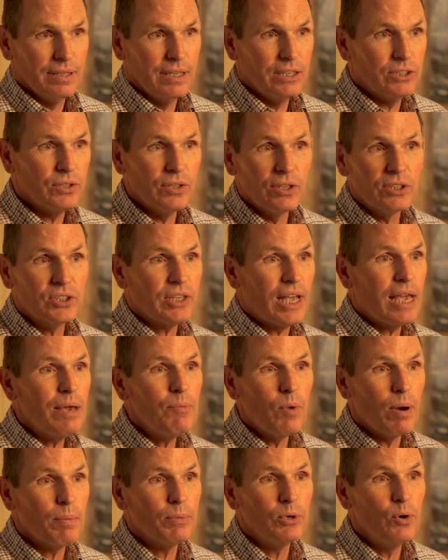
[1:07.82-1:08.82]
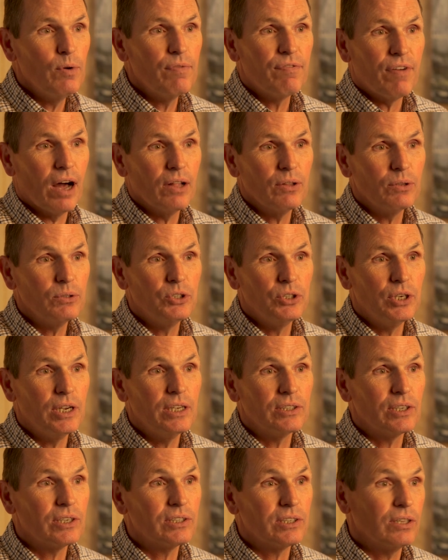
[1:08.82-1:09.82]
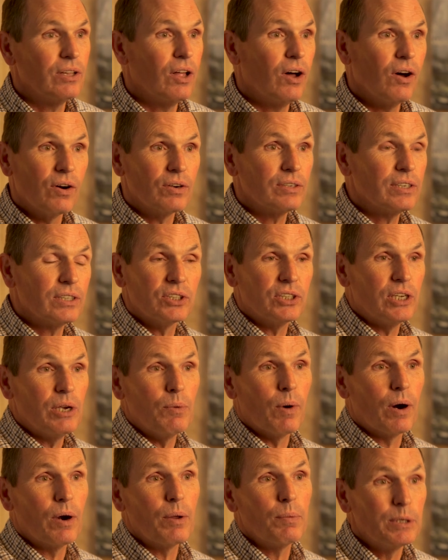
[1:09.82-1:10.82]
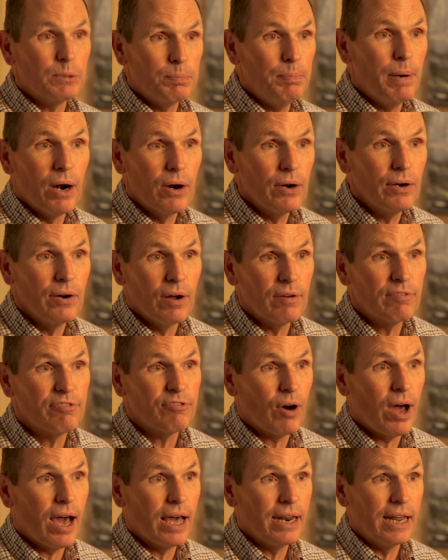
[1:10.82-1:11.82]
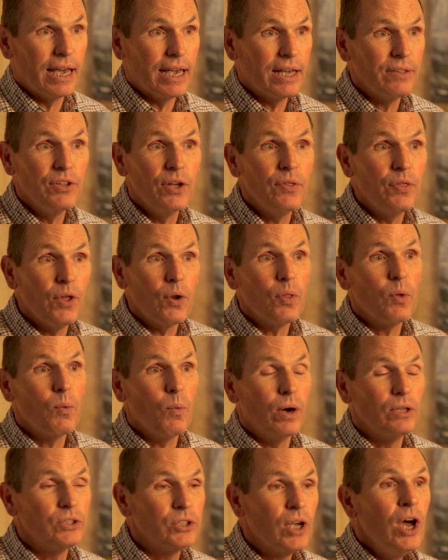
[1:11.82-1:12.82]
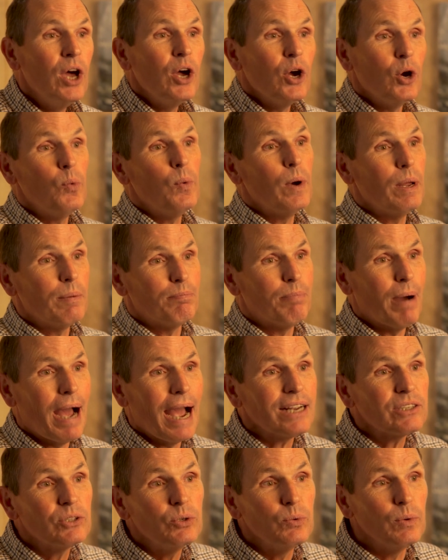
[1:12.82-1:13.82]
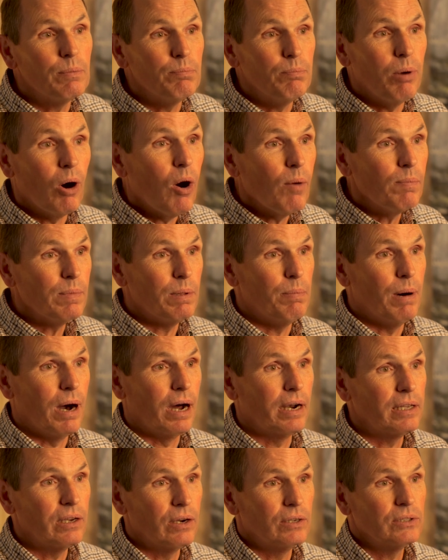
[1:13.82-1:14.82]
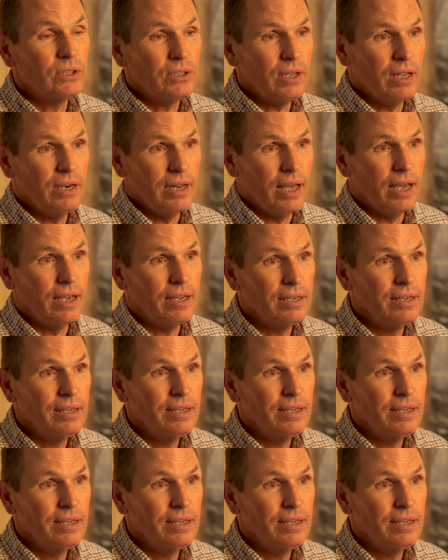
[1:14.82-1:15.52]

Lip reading: These are the same women who followed Jesus along to see where he was buried on Friday, and then they're the ones who went back to embalm the body on Sunday.